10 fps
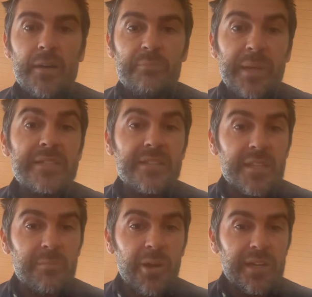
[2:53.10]
Basically,
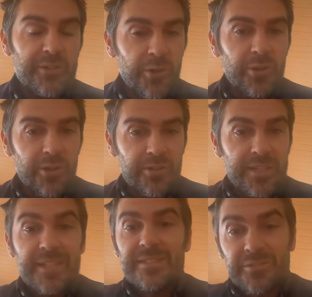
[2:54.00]
the body no longer
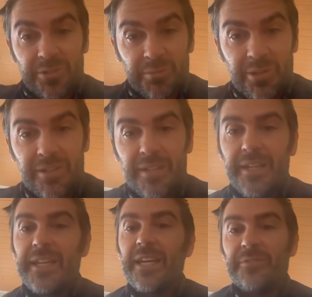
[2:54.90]
needs the tumor
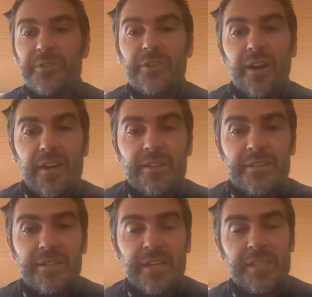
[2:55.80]
if you're not
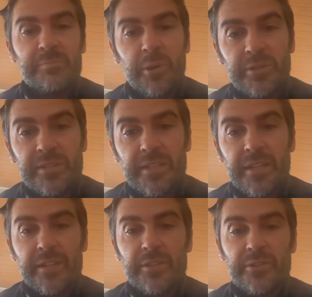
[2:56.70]

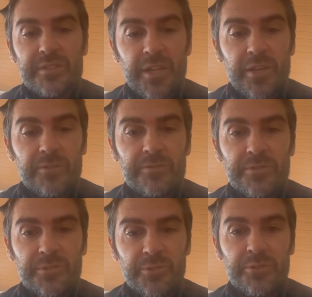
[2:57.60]
exposing yourself
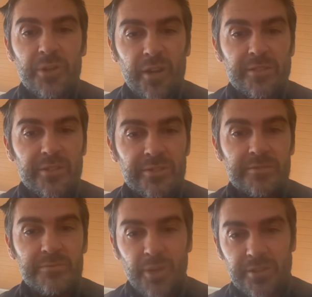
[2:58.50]
to toxic
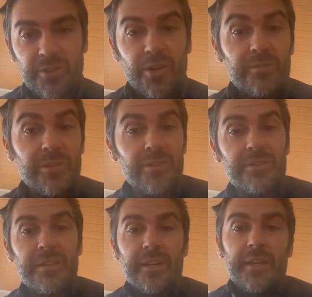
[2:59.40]
overload.
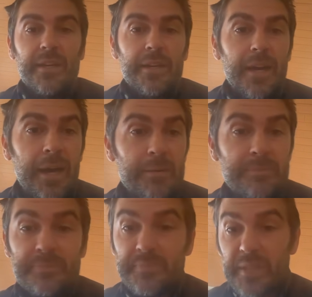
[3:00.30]

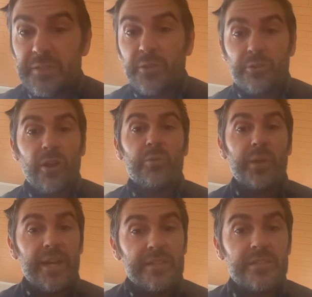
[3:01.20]
And so there are
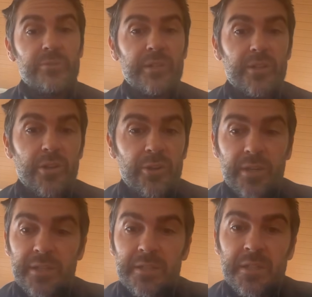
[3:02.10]
ways to
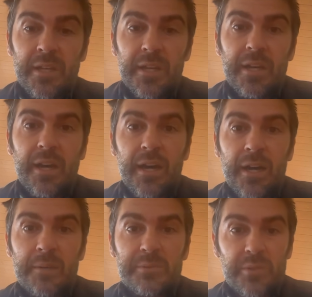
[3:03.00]
encourage
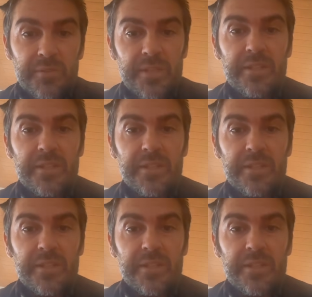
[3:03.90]
sort of the